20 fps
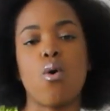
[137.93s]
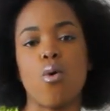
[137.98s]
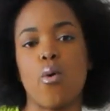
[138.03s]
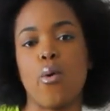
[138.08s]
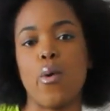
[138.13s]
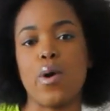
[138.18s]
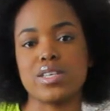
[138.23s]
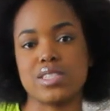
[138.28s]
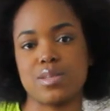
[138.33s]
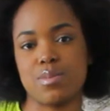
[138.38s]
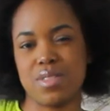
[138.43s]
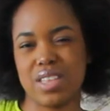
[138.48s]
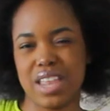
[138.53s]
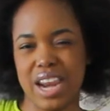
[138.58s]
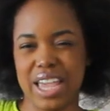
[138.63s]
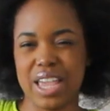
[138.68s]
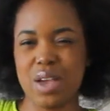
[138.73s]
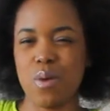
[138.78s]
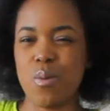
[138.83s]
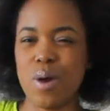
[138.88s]
or something that
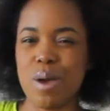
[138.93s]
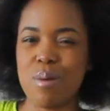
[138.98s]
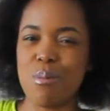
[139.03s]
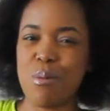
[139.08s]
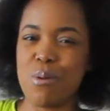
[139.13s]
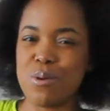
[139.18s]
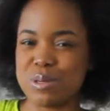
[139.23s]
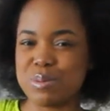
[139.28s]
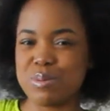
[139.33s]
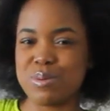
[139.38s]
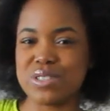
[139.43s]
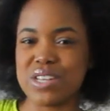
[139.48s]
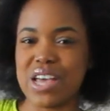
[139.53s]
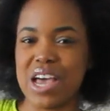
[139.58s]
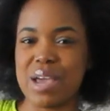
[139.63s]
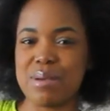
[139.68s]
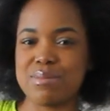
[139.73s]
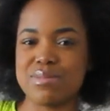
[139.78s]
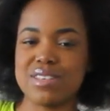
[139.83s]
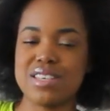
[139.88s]
I can wear multiple
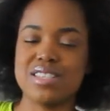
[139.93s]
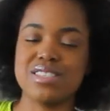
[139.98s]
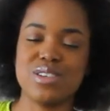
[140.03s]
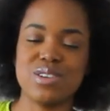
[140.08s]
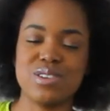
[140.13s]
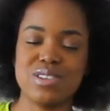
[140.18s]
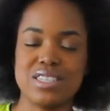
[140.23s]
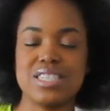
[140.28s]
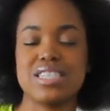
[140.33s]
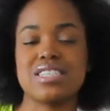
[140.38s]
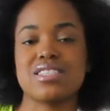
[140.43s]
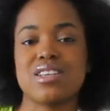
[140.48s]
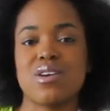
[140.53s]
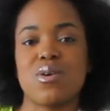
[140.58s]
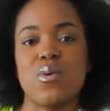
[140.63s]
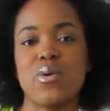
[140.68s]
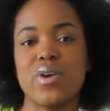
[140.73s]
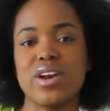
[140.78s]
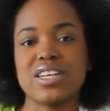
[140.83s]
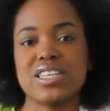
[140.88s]
times and it's
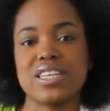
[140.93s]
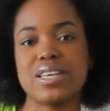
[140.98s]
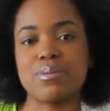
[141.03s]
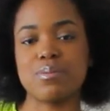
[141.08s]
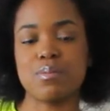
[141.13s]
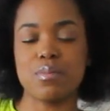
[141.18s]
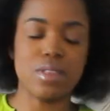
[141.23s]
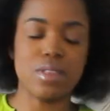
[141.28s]
decent quality.